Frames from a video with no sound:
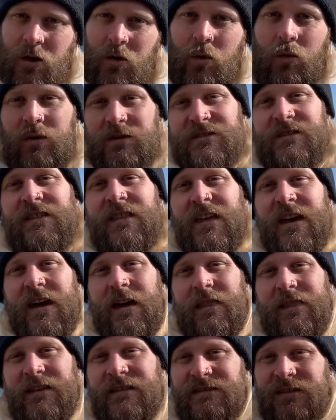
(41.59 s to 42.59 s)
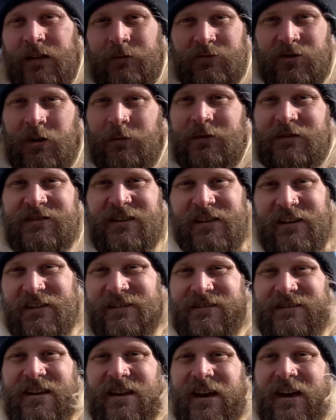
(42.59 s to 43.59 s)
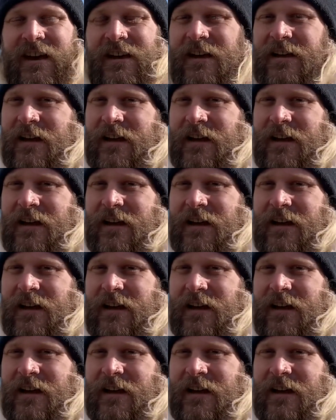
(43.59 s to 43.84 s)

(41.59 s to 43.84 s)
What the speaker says: wasn't there. This time Thomas is there.